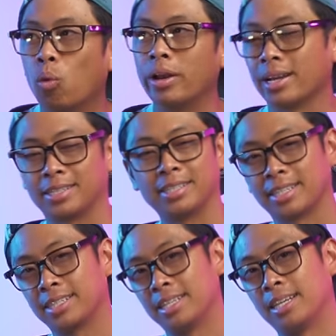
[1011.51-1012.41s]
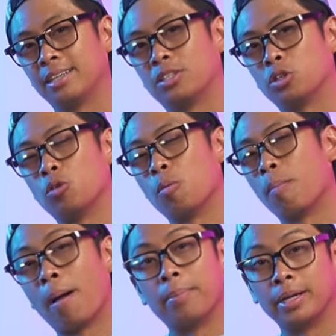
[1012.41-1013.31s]
1X16 to
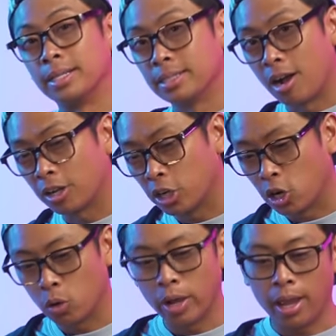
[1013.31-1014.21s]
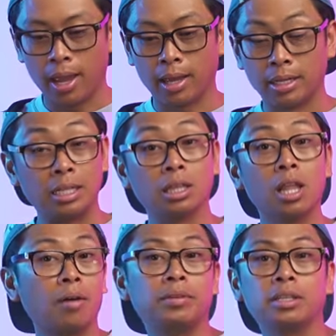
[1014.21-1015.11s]
my buddy Donko and he
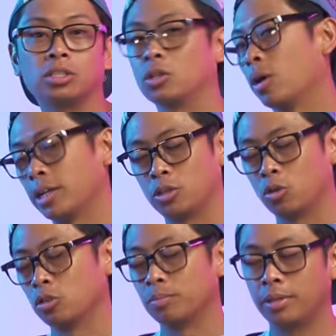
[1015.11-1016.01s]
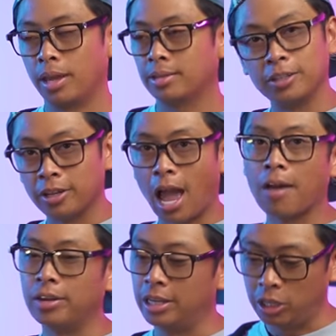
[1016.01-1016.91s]
loved it. So I told him that he could
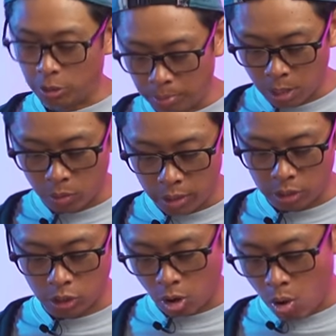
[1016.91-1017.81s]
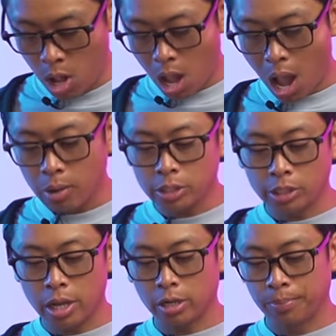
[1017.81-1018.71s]
have it and he could play with it. So I was
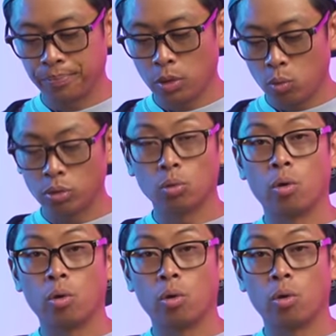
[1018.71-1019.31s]
stuck with the